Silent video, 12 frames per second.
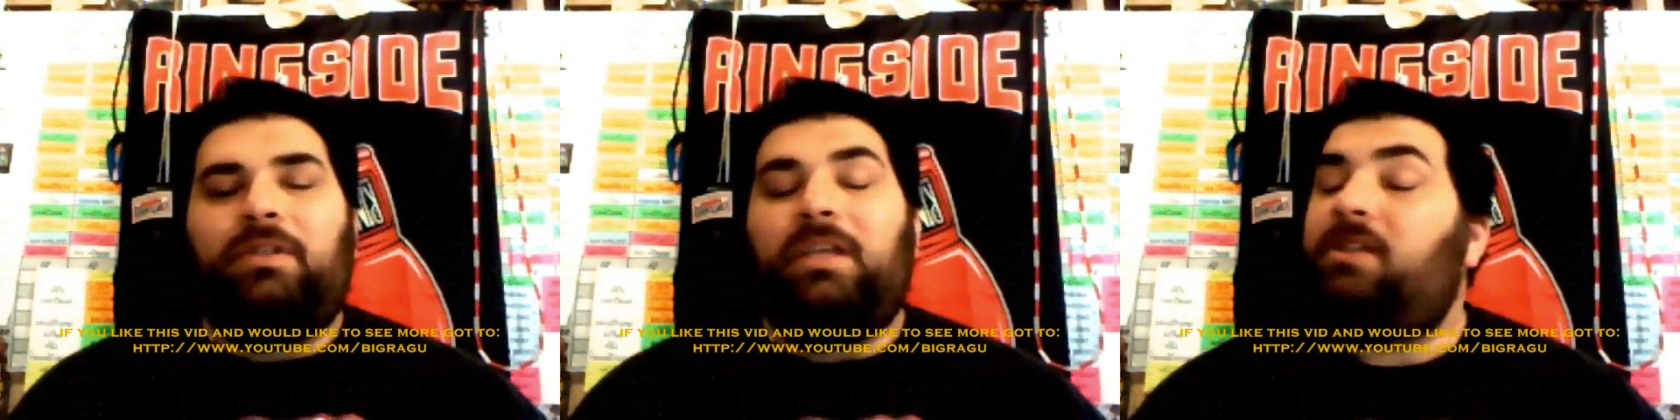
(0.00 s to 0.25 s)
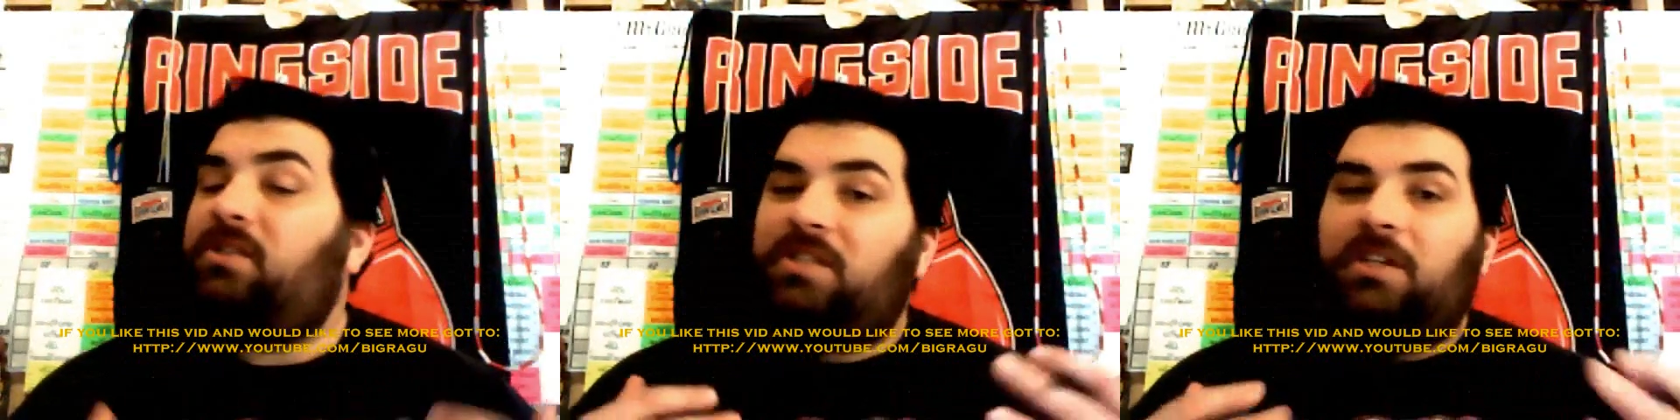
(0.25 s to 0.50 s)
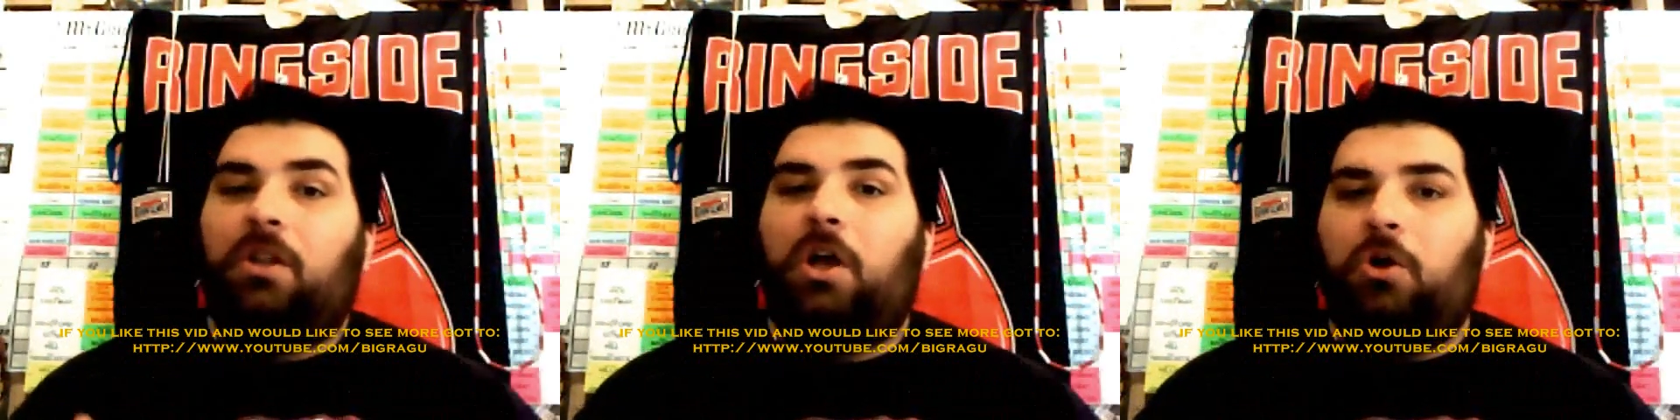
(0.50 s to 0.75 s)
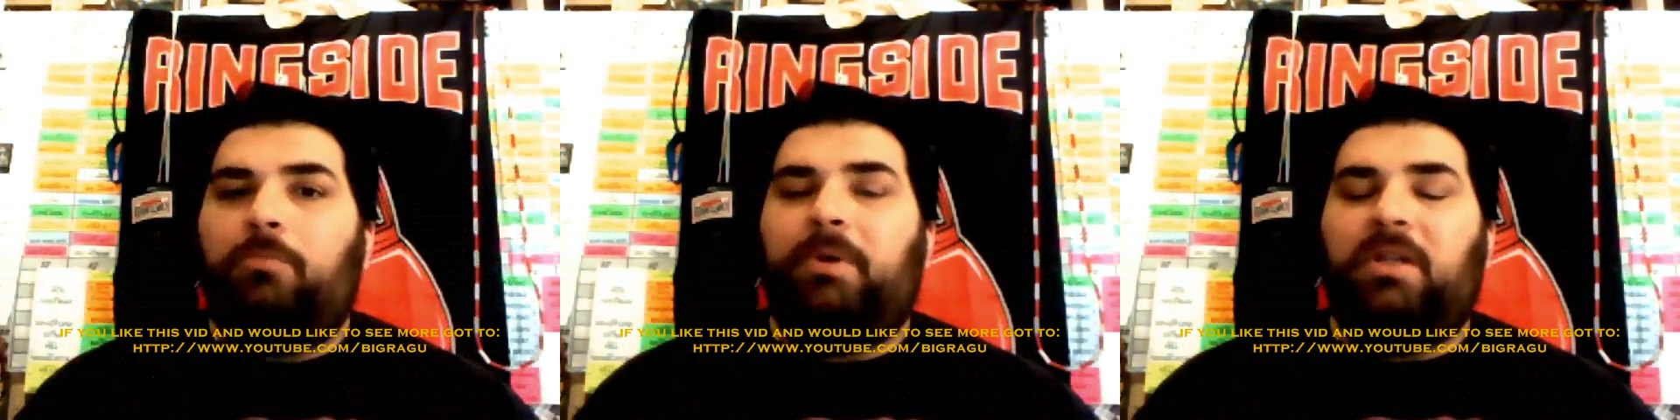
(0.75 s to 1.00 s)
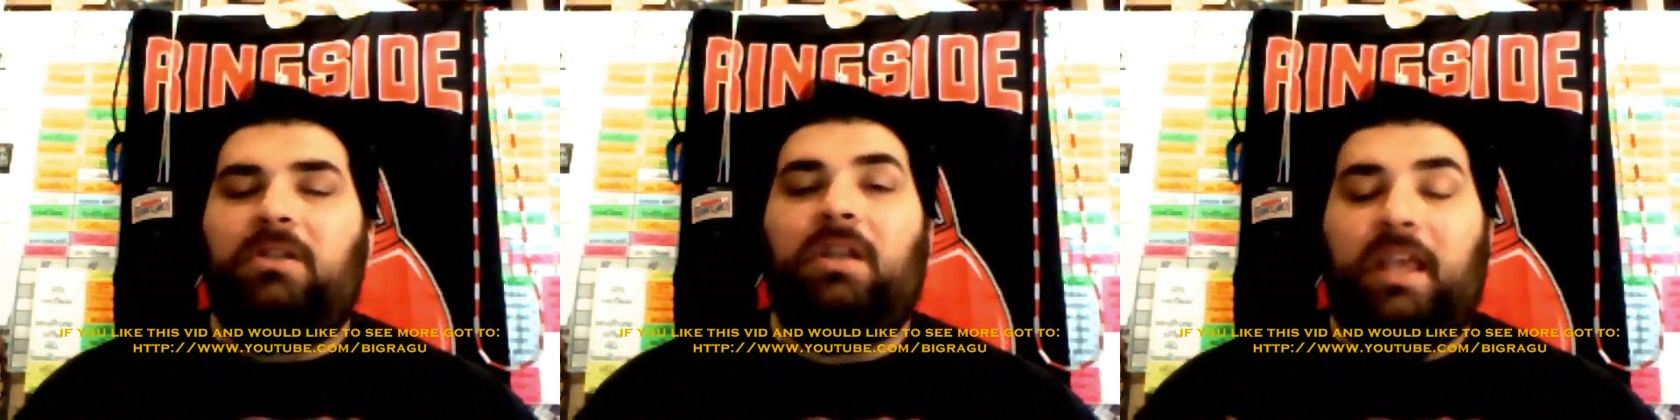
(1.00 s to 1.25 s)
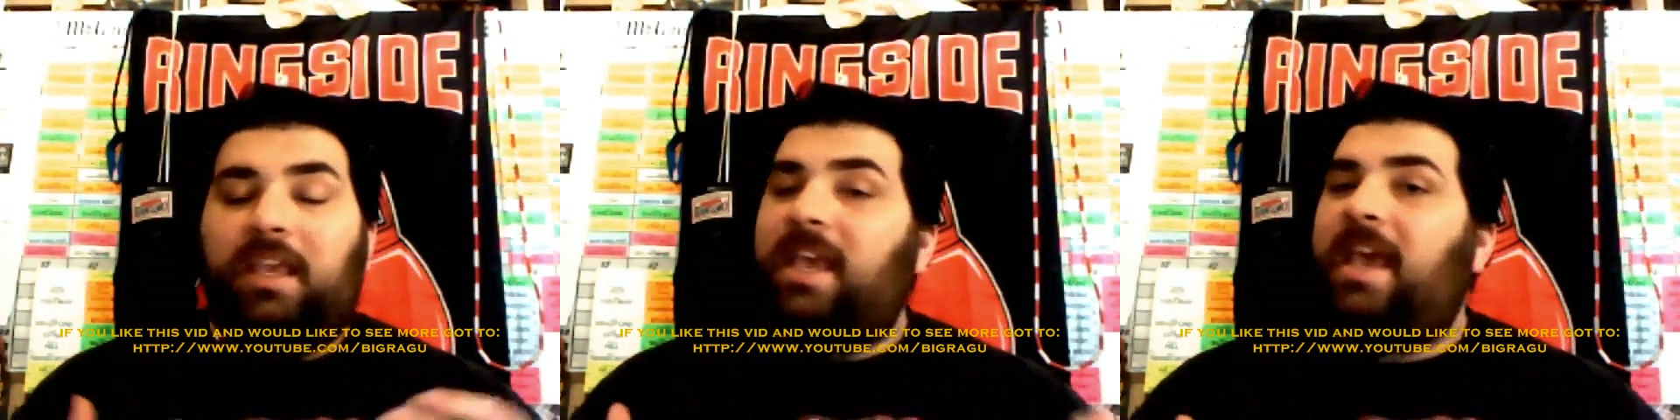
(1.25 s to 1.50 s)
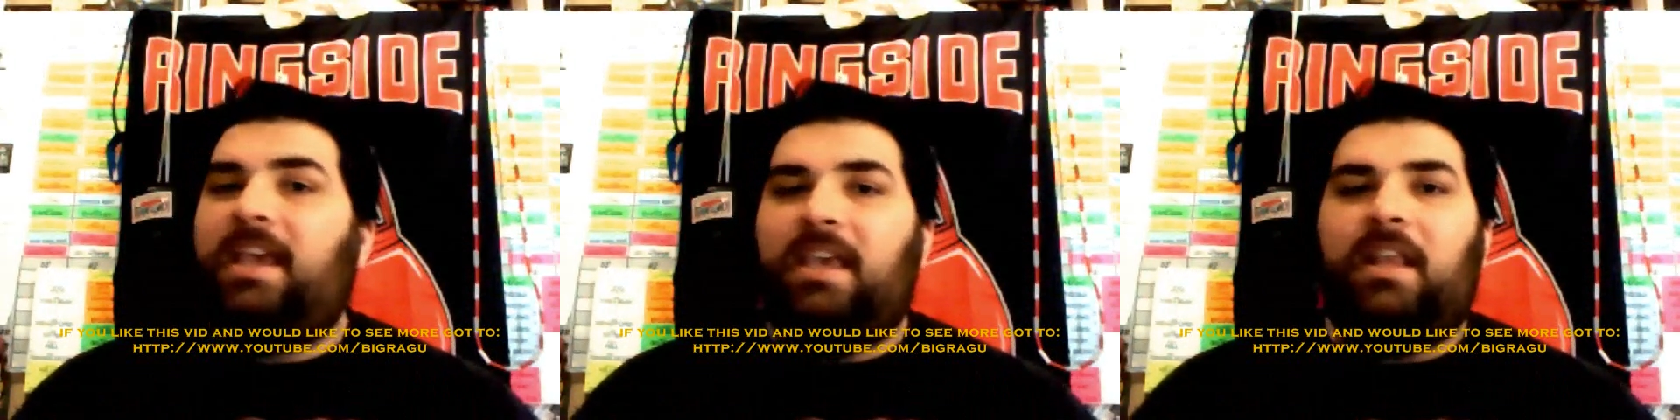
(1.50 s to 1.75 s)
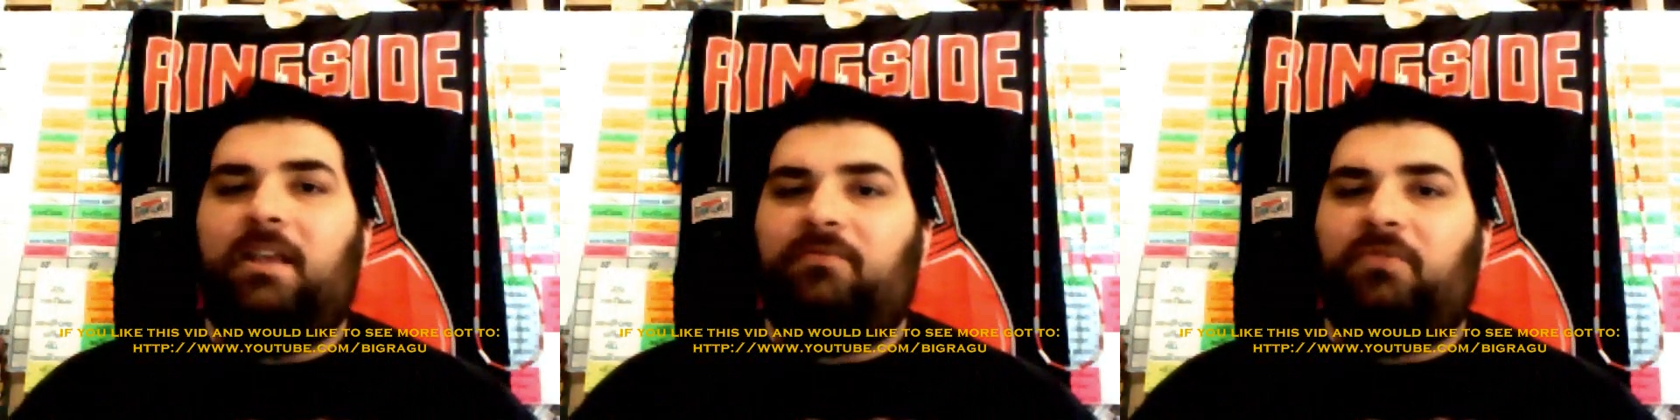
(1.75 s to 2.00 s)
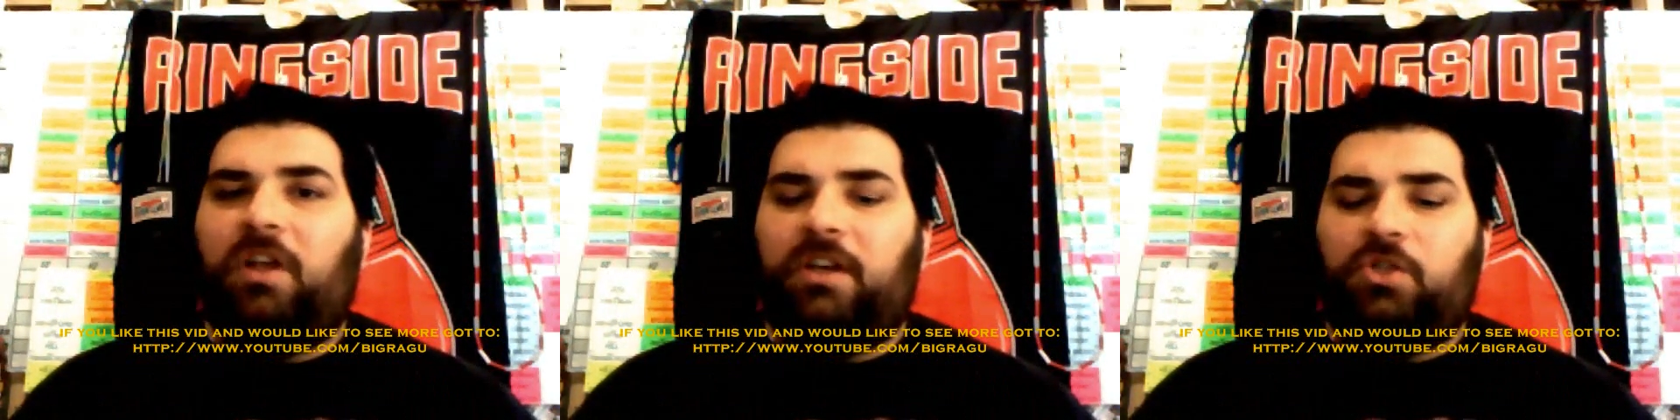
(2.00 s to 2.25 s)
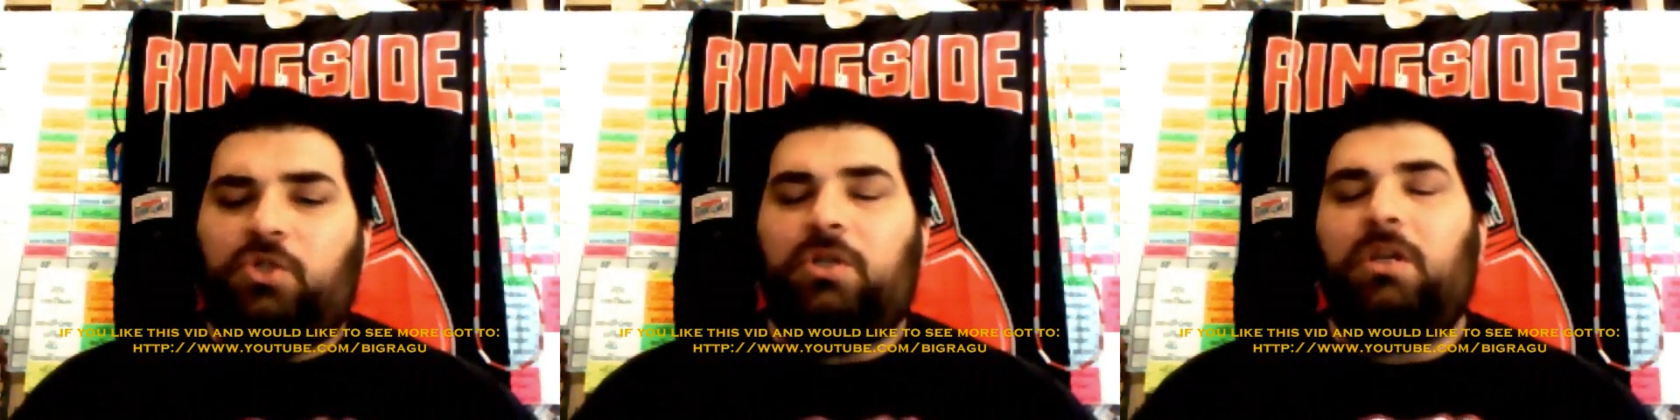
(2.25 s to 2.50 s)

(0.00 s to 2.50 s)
He's still open. He can get hit flush.